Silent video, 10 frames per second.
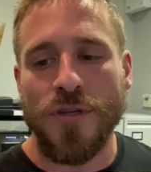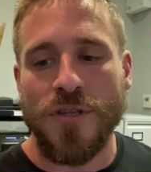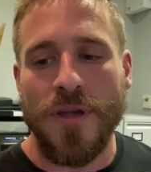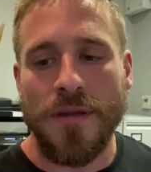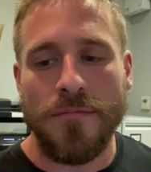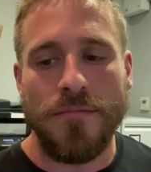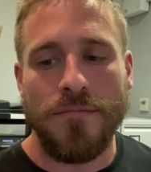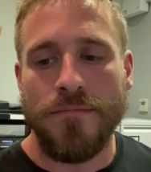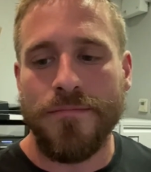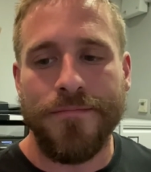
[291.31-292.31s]
doing
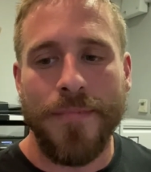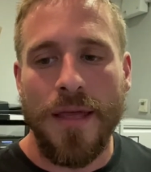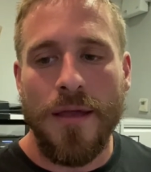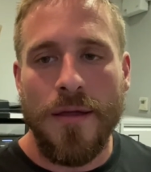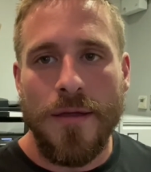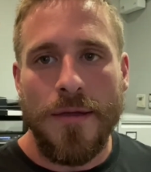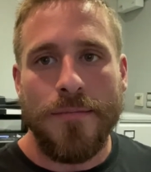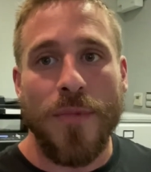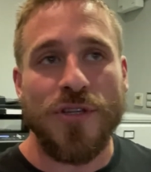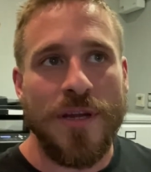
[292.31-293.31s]

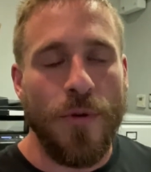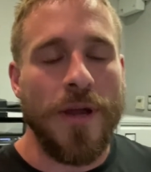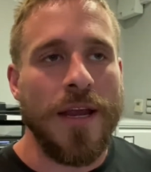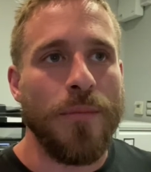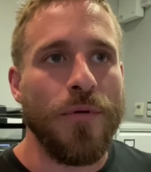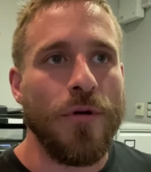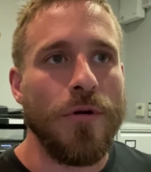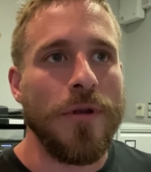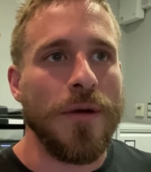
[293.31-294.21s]
mostly working abroad.